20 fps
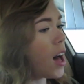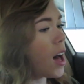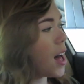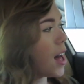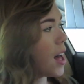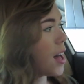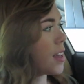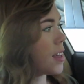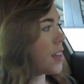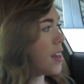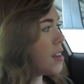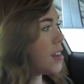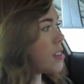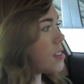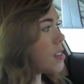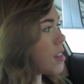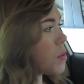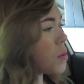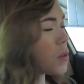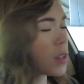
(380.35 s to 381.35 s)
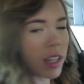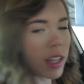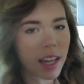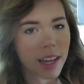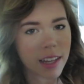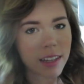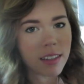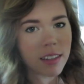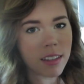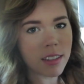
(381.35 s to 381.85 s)
I guess I really
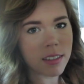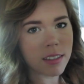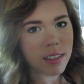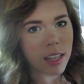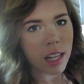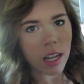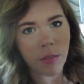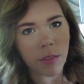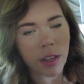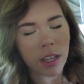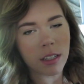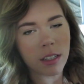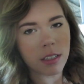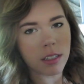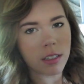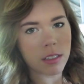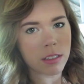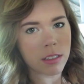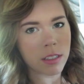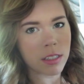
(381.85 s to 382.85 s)
liked the scent of it.